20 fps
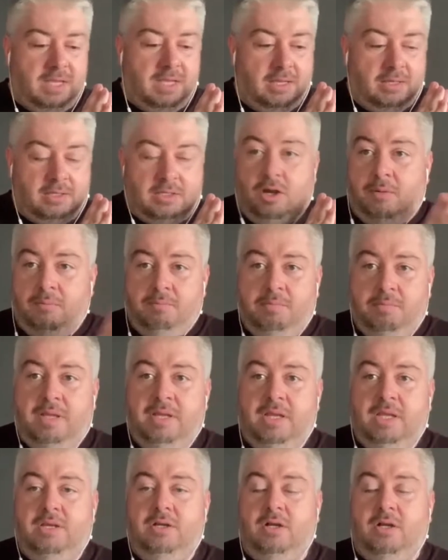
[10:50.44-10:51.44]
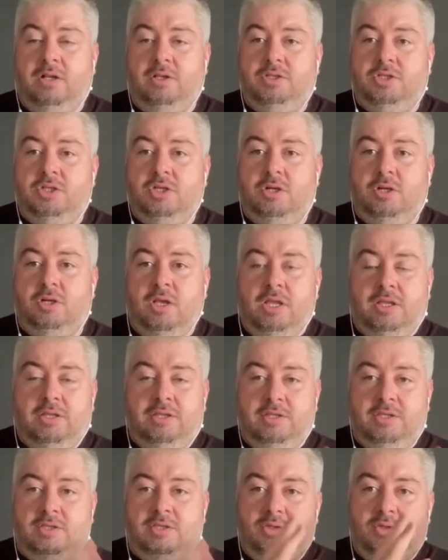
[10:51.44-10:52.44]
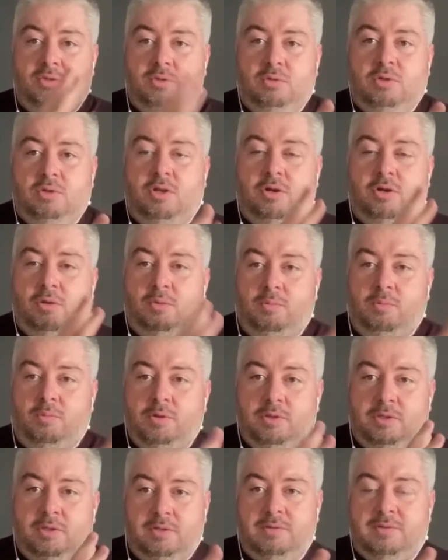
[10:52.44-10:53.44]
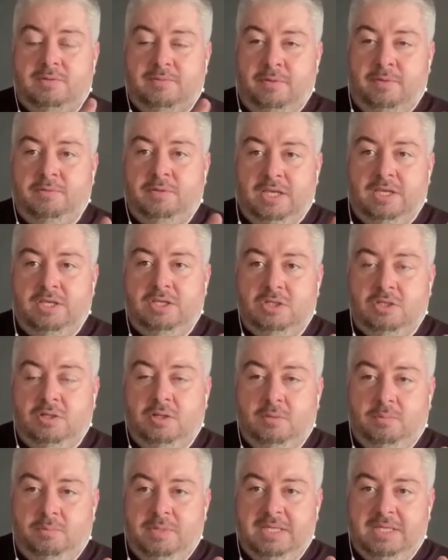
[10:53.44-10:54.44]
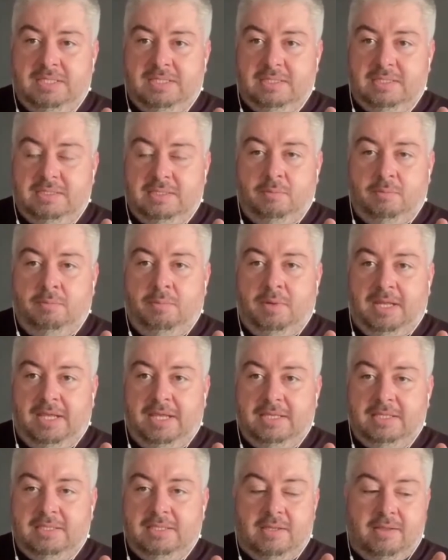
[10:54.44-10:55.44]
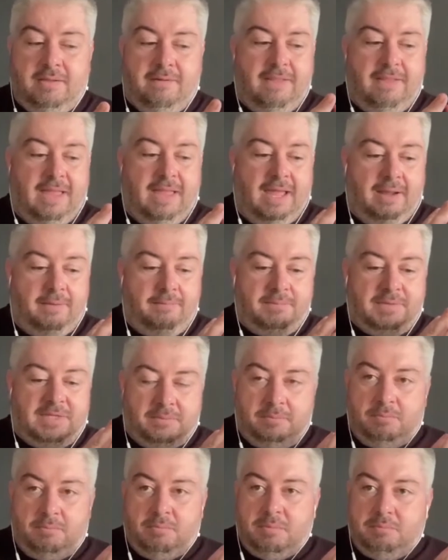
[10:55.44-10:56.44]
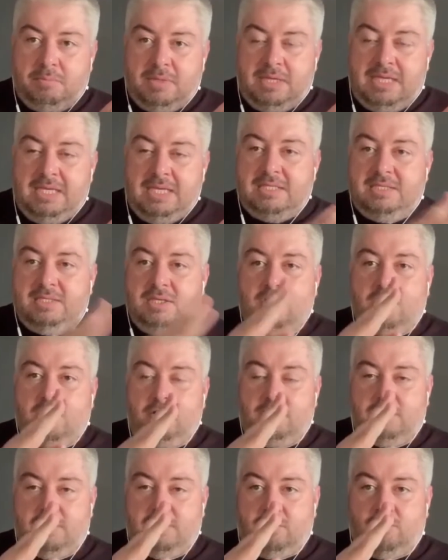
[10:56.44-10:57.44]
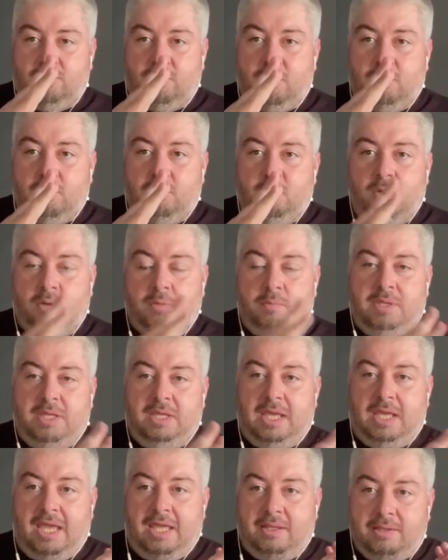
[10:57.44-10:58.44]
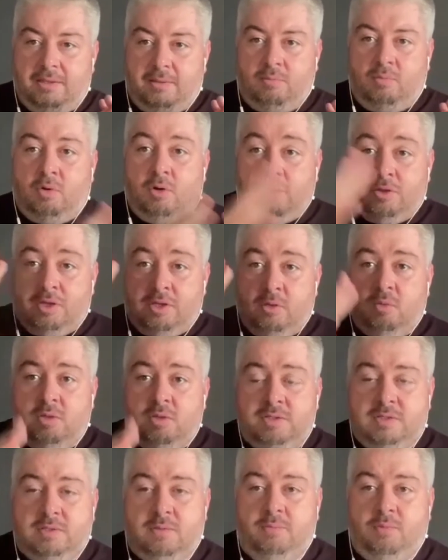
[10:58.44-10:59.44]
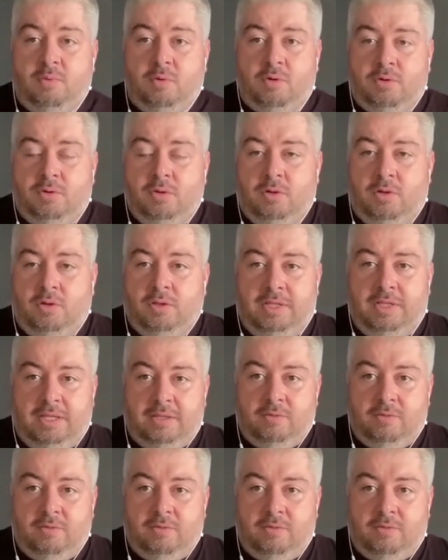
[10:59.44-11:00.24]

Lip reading: company culture. The sooner you put those foundational pieces in place, the easier the growth will be, and the more they will support you on that